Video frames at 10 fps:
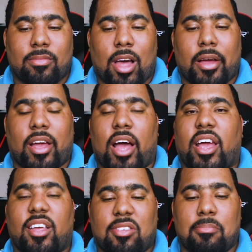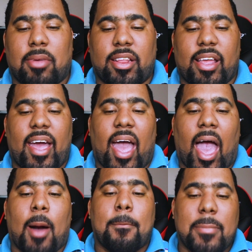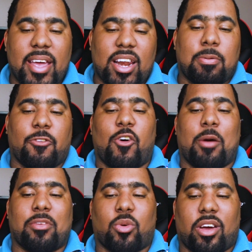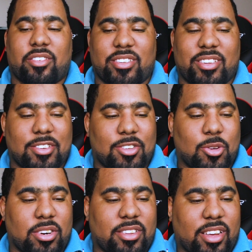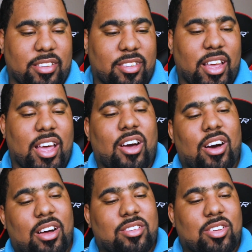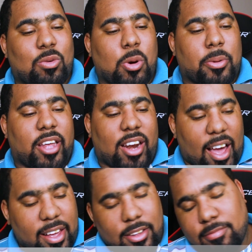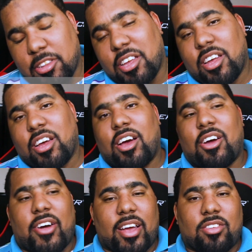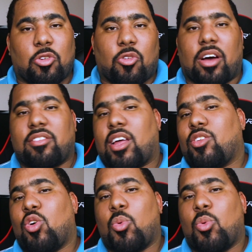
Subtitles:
I guess he meant how many performance questions did you do on the test? Also, what were they like? All right, so Ross, I do